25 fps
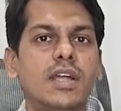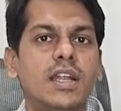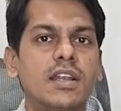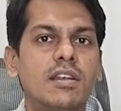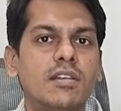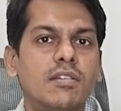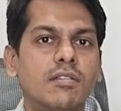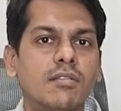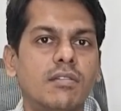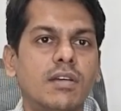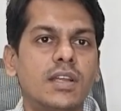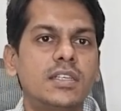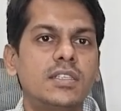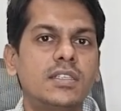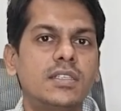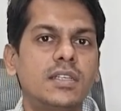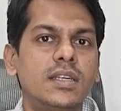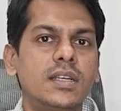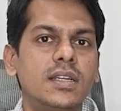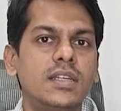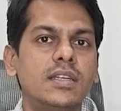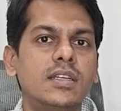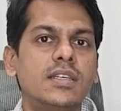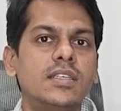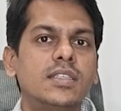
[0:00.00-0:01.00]
that
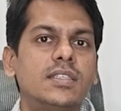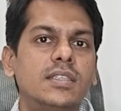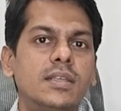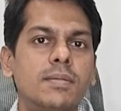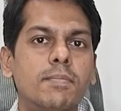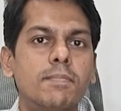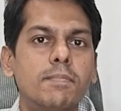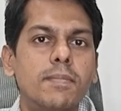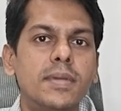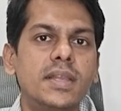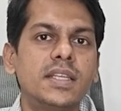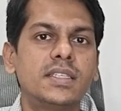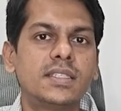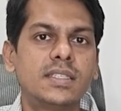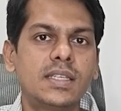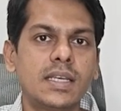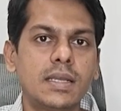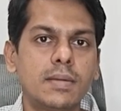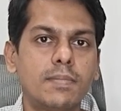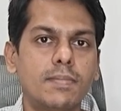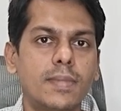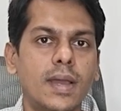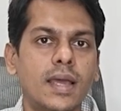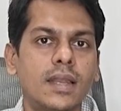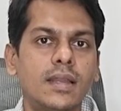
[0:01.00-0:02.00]
question in a
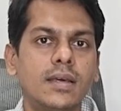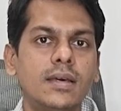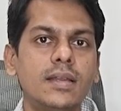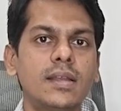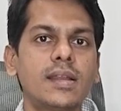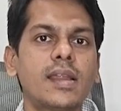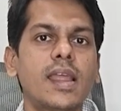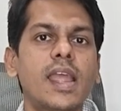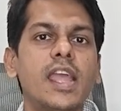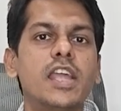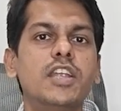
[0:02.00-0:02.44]
simplistic manner,